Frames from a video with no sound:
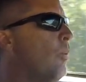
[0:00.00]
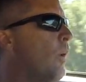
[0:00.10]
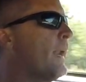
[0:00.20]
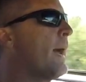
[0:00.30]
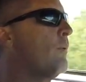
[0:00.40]

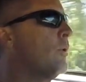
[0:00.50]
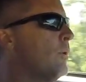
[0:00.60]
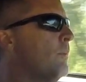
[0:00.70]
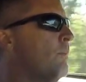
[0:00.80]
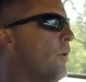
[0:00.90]
what I
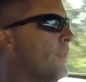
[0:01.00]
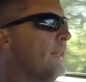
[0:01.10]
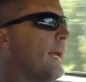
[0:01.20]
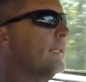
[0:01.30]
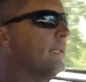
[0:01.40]
will more
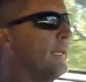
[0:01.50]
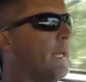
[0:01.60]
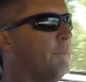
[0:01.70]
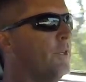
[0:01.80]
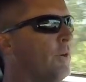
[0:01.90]
than likely end
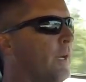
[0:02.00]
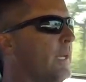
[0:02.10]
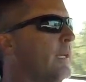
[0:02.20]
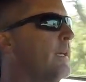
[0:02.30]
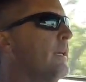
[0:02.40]
up
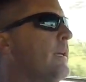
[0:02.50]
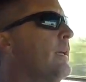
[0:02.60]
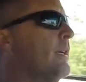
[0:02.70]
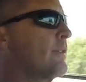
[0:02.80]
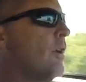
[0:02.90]
doing
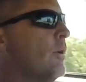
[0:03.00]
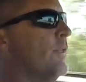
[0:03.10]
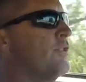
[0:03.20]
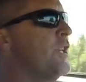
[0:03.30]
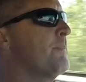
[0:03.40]
going
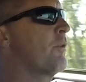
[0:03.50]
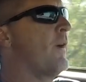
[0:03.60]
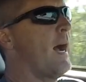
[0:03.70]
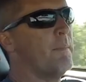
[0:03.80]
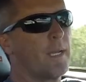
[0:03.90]
the cheaper
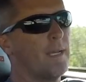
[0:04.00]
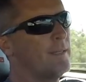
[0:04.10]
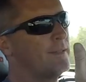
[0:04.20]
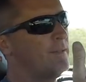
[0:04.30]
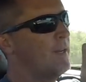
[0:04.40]
route
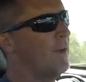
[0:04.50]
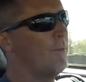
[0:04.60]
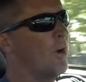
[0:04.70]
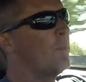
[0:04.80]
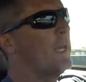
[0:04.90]
because, you know,
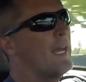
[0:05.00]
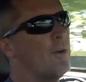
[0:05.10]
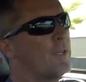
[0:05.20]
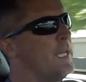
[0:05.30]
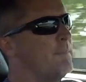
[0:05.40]
normally I
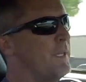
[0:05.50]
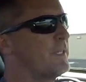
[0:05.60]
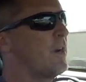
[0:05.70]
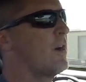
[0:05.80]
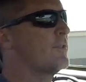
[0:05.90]
don't keep
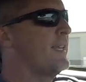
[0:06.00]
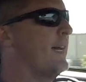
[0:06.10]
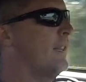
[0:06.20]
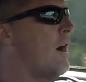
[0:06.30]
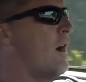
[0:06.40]
these cars
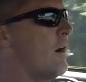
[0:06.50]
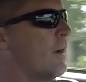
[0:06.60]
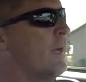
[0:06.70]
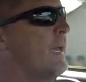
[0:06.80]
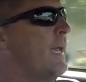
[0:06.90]
that long
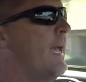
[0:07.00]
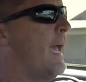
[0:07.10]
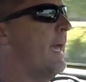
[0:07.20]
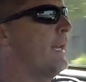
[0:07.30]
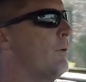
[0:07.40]

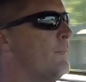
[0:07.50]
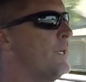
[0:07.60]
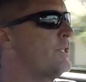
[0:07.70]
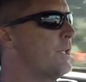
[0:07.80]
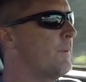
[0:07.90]
and it would
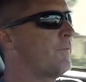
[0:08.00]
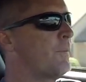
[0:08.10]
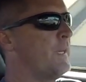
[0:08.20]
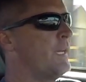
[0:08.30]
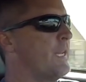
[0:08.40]
be stupid
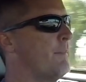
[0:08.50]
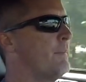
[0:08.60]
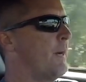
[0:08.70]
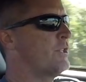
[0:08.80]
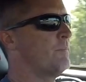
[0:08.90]
for me to dump
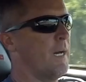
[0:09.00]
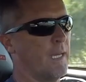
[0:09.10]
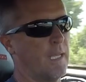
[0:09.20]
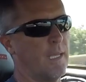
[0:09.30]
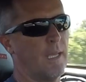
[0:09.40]
a bunch of
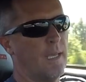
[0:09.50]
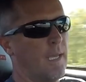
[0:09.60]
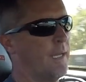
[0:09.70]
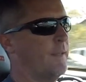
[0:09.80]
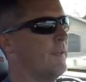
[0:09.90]
money
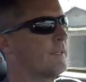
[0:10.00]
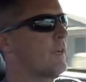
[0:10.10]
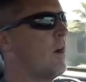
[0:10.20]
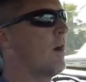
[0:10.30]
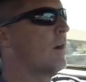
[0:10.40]
into this
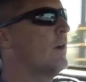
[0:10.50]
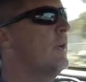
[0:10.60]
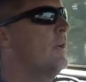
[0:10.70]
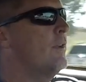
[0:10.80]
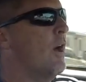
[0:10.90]
car
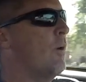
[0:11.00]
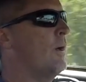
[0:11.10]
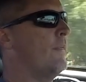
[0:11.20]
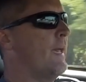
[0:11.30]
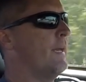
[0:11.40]

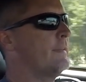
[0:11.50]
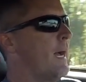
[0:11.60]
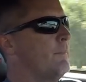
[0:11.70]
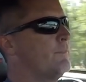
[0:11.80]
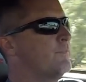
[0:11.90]
knowing that
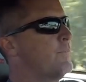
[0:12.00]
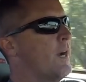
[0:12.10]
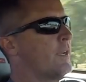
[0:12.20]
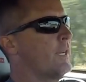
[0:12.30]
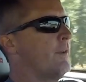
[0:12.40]
I'm
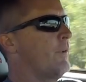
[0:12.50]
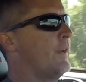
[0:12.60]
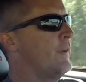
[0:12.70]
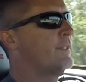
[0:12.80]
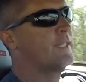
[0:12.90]
probably going to get rid
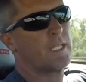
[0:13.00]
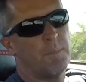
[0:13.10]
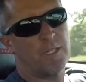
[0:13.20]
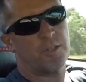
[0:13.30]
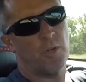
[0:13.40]
of it in six
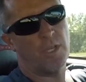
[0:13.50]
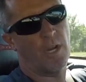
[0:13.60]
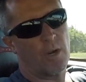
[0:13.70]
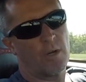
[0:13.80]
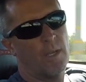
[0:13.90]
months to a
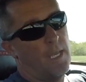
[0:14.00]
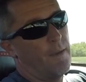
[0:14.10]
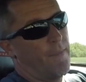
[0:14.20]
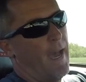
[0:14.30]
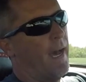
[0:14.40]
year,
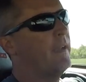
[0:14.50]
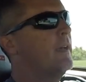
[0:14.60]
if that.